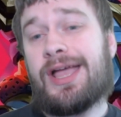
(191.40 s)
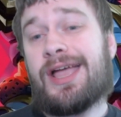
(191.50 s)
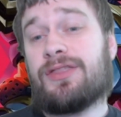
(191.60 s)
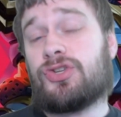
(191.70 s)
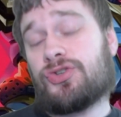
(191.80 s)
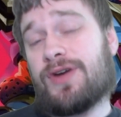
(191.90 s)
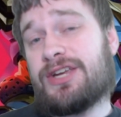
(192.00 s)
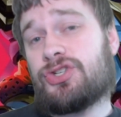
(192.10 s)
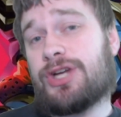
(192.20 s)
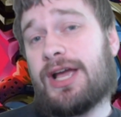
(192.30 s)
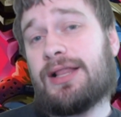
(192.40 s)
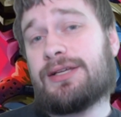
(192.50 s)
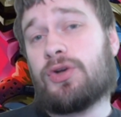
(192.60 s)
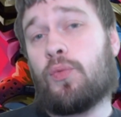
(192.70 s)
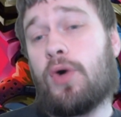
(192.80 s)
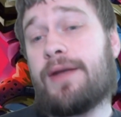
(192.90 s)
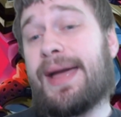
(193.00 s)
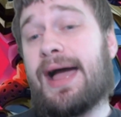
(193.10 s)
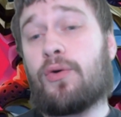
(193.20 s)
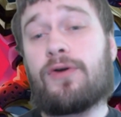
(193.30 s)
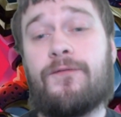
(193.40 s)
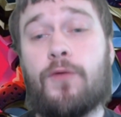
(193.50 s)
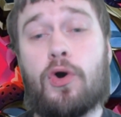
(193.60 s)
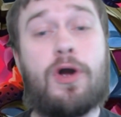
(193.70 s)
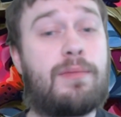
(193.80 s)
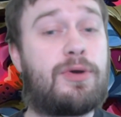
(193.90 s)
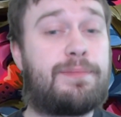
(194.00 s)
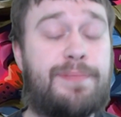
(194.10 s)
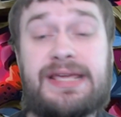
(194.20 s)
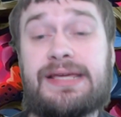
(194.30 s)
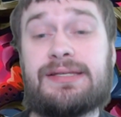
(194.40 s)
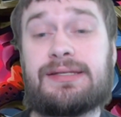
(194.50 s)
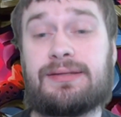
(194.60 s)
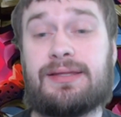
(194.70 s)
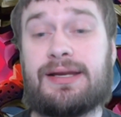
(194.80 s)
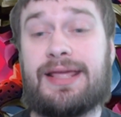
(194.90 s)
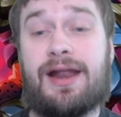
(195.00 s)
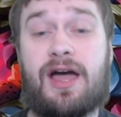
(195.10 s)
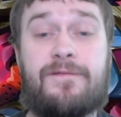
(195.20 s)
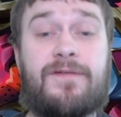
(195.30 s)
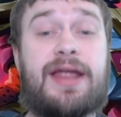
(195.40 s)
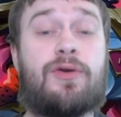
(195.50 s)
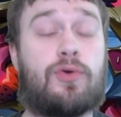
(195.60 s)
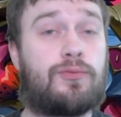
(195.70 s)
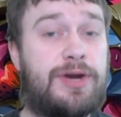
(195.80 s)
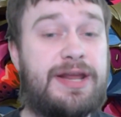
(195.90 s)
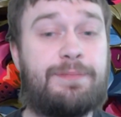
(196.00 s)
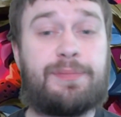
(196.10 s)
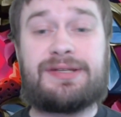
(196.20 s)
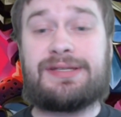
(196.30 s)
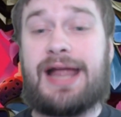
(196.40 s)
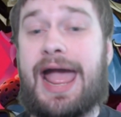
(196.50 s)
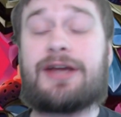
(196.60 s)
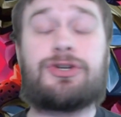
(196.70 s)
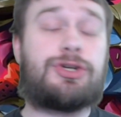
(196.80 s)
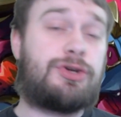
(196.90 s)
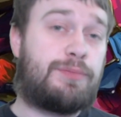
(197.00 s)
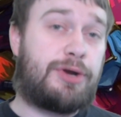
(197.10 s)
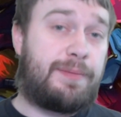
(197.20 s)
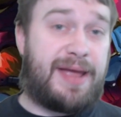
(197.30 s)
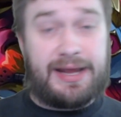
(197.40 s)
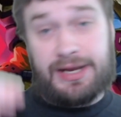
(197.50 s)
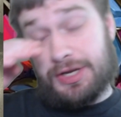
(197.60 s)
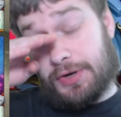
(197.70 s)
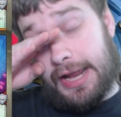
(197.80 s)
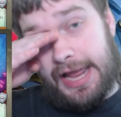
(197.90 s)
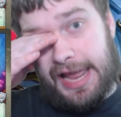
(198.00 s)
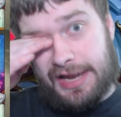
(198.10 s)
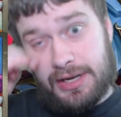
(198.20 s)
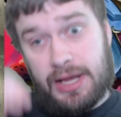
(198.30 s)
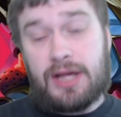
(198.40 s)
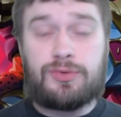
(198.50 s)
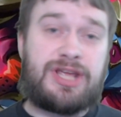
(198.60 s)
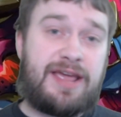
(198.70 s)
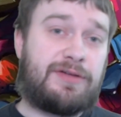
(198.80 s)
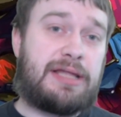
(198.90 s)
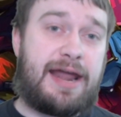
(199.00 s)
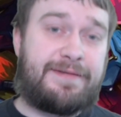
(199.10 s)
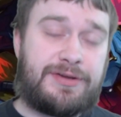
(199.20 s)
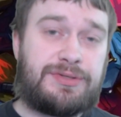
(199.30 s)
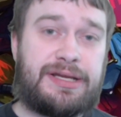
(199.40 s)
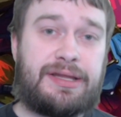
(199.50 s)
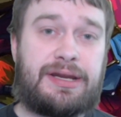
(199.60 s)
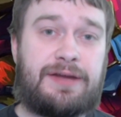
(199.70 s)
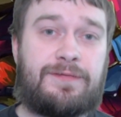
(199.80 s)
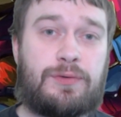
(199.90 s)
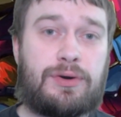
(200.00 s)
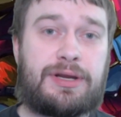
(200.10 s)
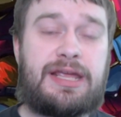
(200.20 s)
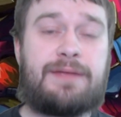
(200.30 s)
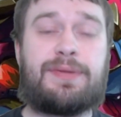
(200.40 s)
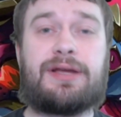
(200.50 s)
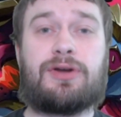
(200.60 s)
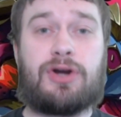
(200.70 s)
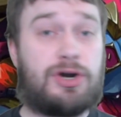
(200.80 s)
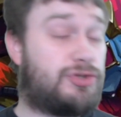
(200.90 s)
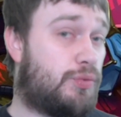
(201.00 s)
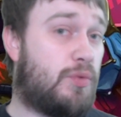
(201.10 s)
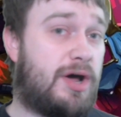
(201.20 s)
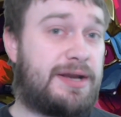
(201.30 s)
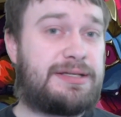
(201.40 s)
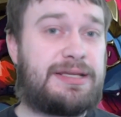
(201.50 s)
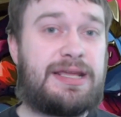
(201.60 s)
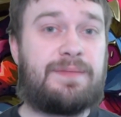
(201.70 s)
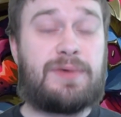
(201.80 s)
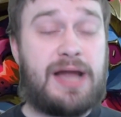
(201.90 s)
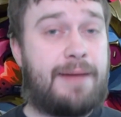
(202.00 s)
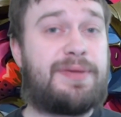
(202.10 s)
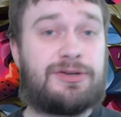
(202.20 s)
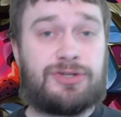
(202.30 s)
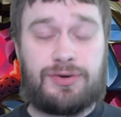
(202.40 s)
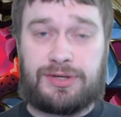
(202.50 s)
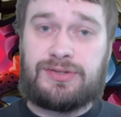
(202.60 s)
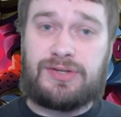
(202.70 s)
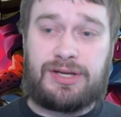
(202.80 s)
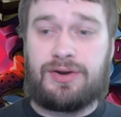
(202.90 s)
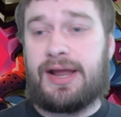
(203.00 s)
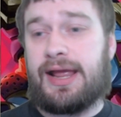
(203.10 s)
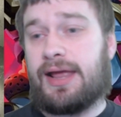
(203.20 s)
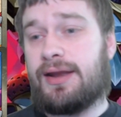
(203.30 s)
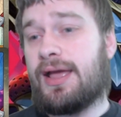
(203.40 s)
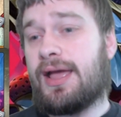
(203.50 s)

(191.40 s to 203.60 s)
The Strange Shell is a 1 power 4 armor beast that cannot fight or reap, but as an action you can put it back into your hand, which gave a lot of utility for keeping the cards you wanted to keep not being tokens in your hand.